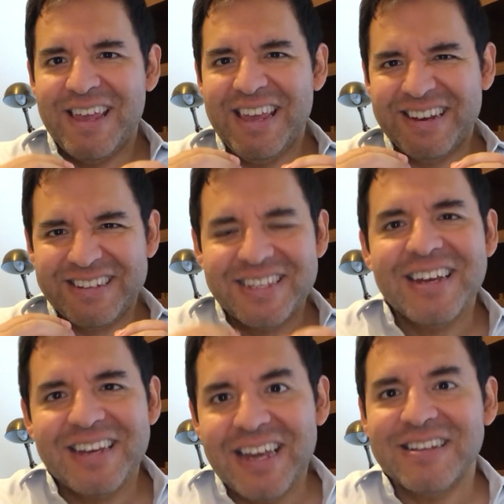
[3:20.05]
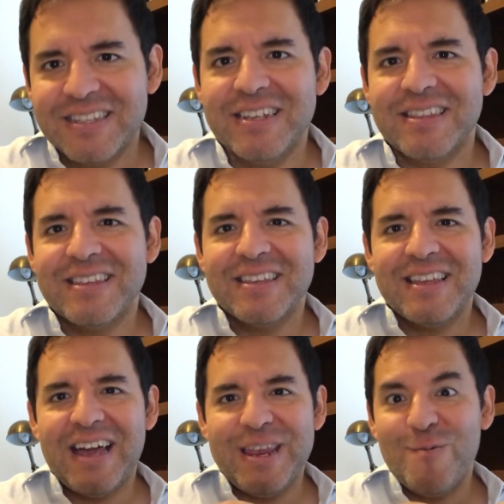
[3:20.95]
it kicked in
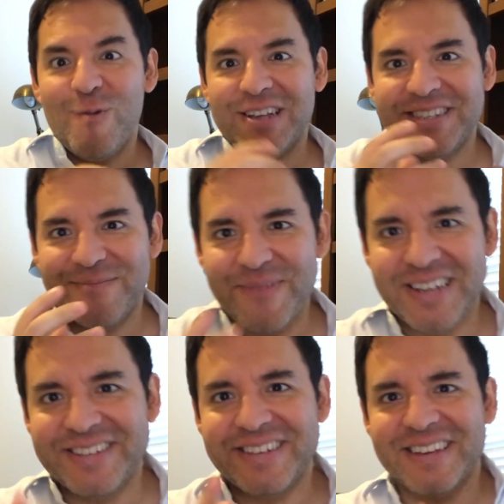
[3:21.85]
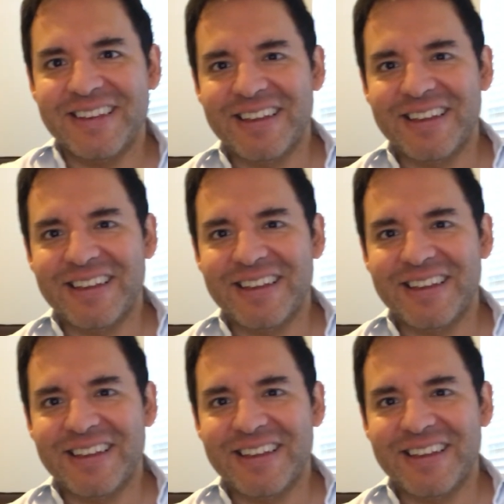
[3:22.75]
and it was amazing.